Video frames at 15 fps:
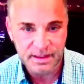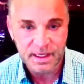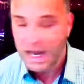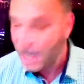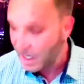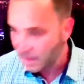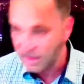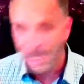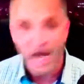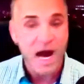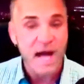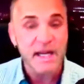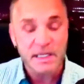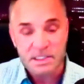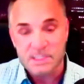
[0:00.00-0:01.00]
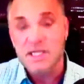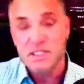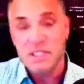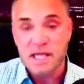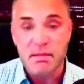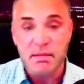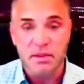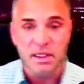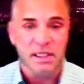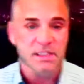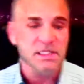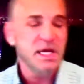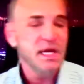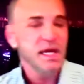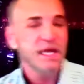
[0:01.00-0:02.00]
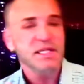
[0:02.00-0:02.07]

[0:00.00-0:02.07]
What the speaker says: And I can teach them things.